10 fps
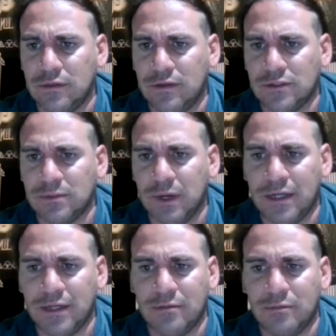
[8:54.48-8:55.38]
There's
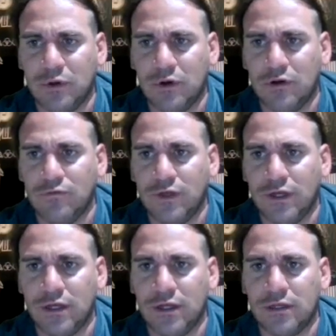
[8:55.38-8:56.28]
mine.
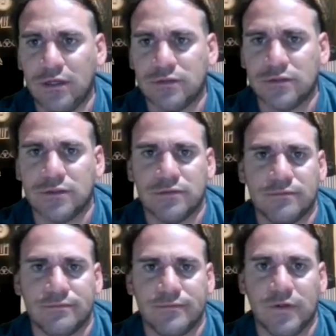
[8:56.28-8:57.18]
Perfect.
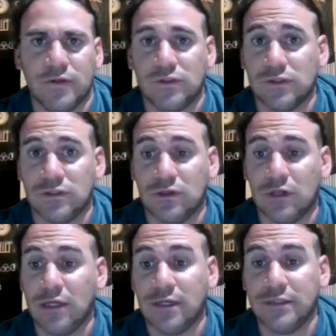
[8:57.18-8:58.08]
There's just a
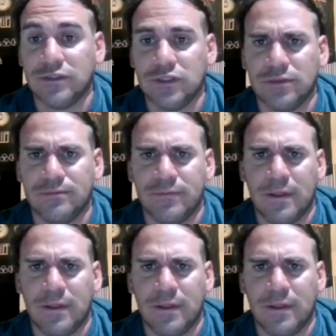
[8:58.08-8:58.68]
lot nicer.